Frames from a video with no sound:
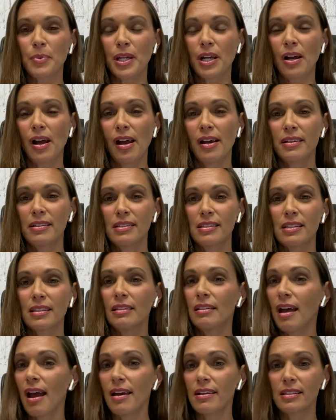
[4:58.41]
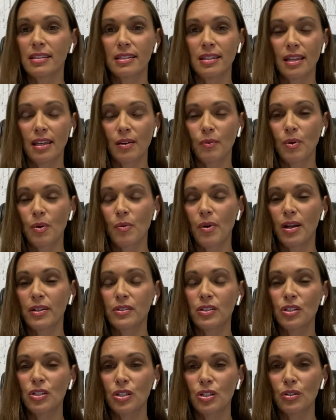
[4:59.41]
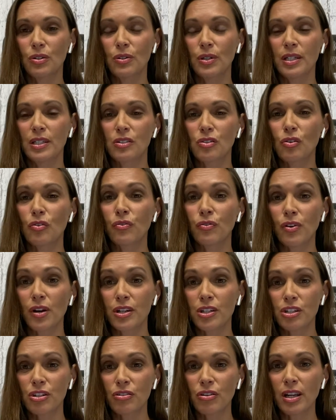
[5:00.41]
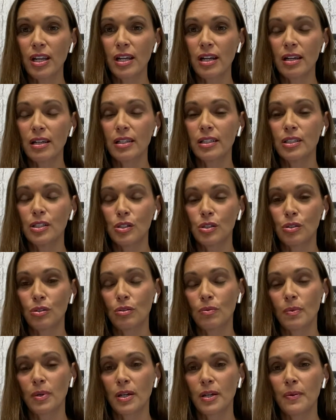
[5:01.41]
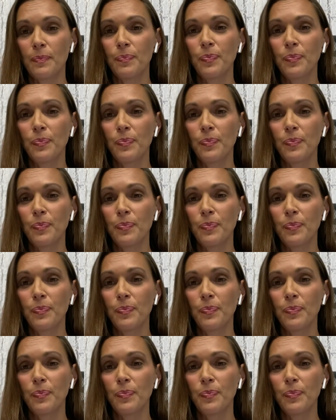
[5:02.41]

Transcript: because the last thing we want to do is frustrate a consumer